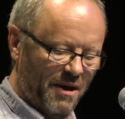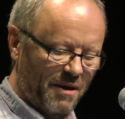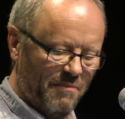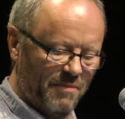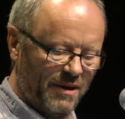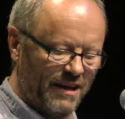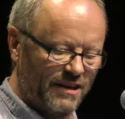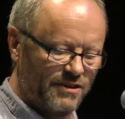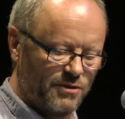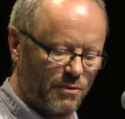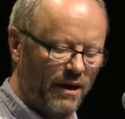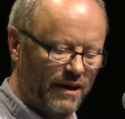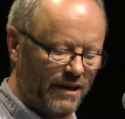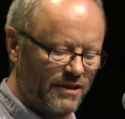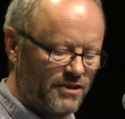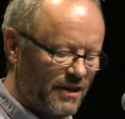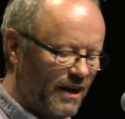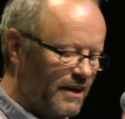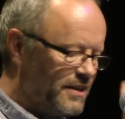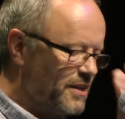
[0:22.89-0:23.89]
But it's quite
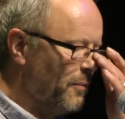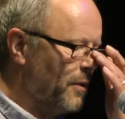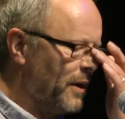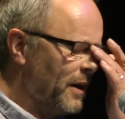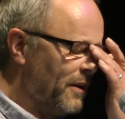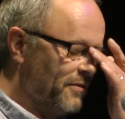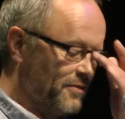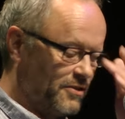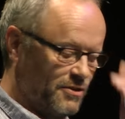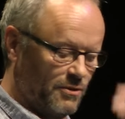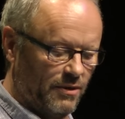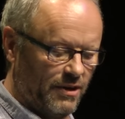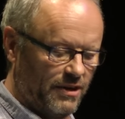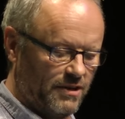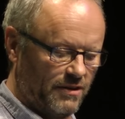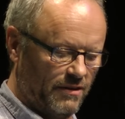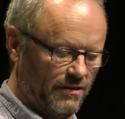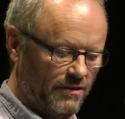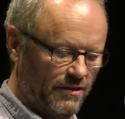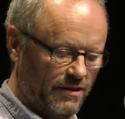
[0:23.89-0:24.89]
exciting when I saw
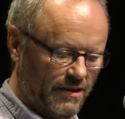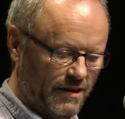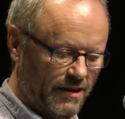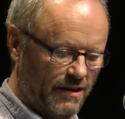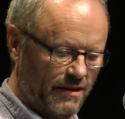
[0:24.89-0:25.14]
it on